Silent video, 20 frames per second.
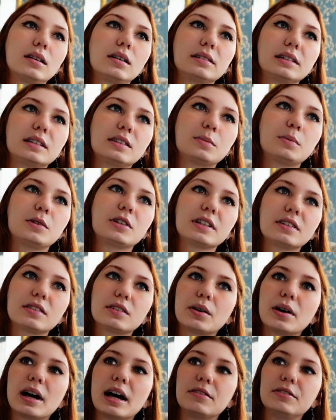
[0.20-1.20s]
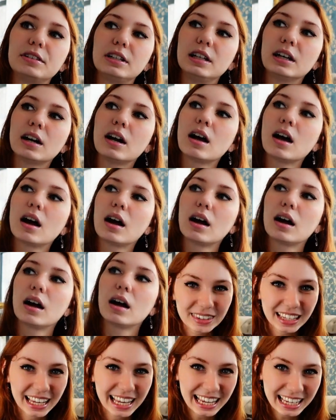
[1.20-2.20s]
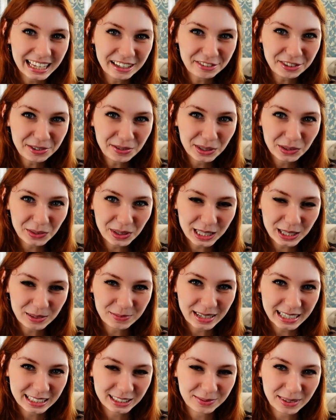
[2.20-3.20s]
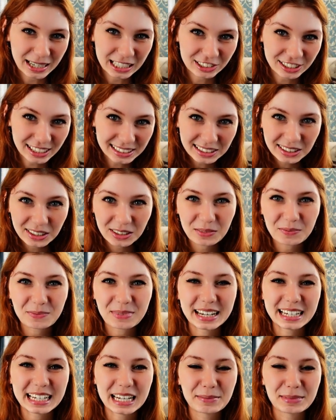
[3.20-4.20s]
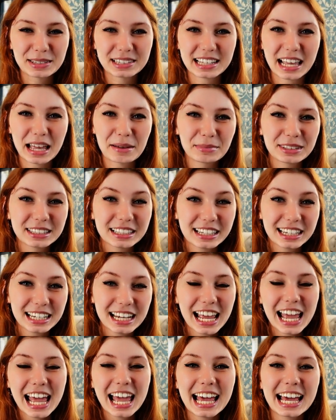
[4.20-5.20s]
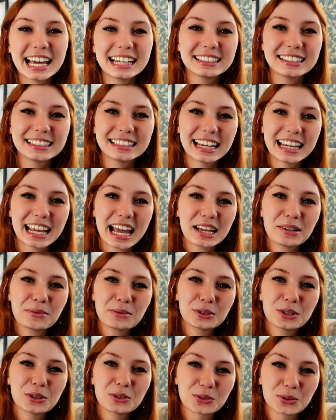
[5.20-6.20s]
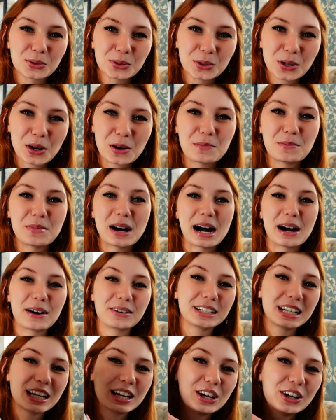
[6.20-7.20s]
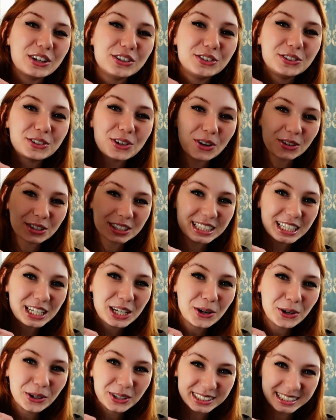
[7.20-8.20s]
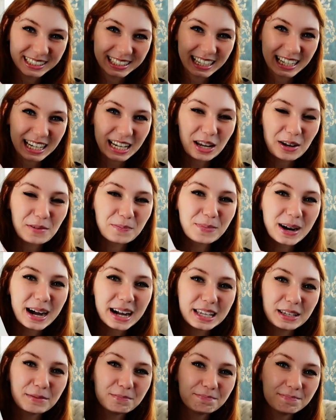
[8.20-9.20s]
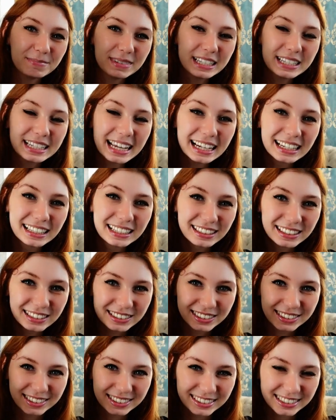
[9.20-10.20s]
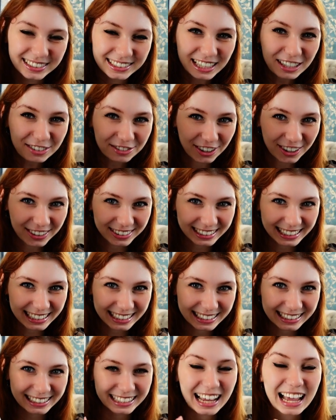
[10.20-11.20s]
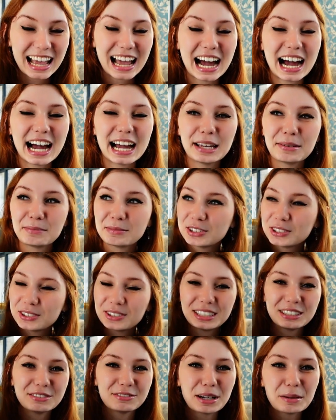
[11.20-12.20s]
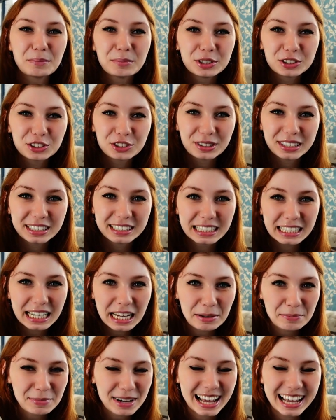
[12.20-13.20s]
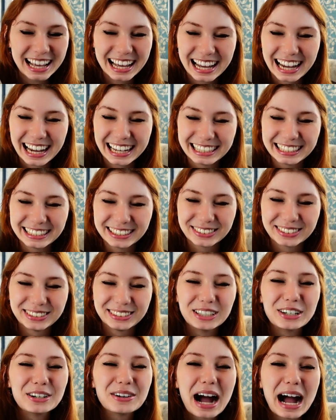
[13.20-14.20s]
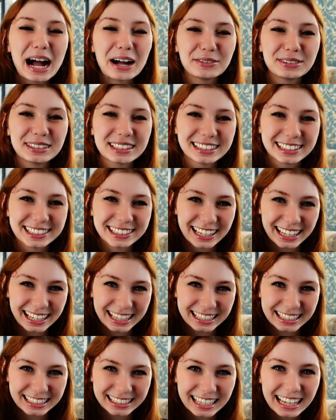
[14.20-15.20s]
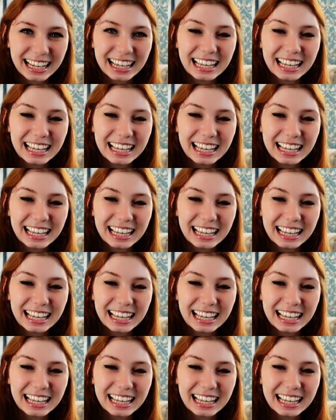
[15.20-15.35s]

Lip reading: this book is so heavy. Hey everyone, welcome back to my channel. My name is Emily and today I want to talk about Don Quixote by Miguel de Cervantes. I am sorry if I'm butchering the name, I don't know how to say it.